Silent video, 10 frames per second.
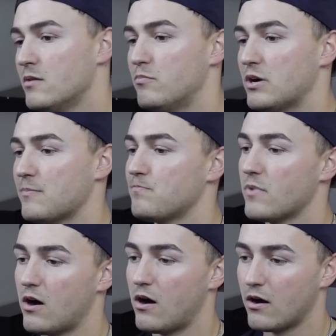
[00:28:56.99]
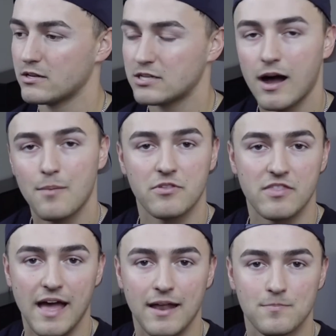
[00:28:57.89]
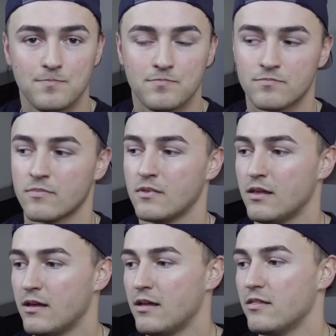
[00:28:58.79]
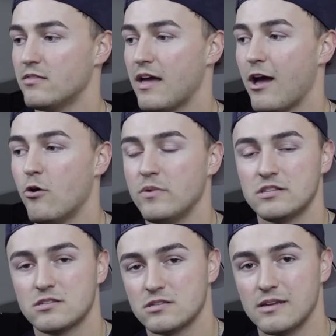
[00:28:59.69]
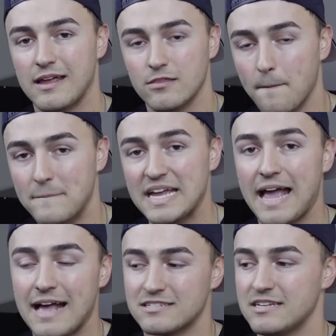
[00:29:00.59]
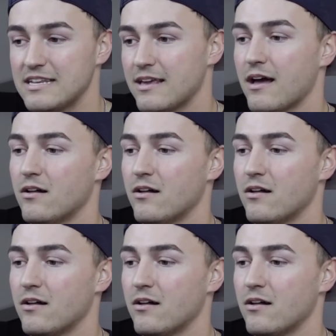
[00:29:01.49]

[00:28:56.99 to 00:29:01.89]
But on top of that, the helmets and the big-ass decal.